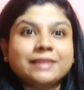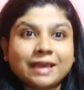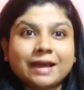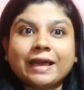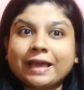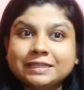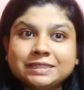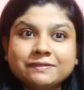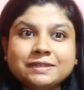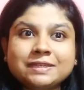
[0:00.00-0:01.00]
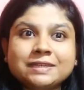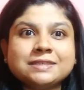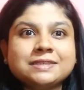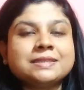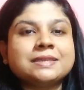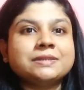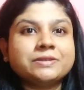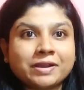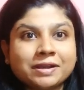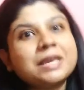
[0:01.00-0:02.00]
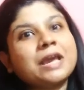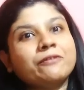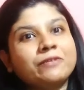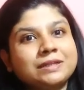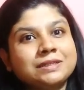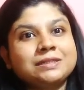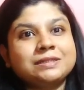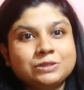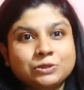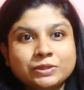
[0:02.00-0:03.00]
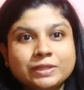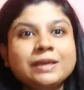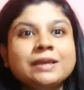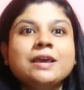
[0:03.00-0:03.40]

their activities directly affect to the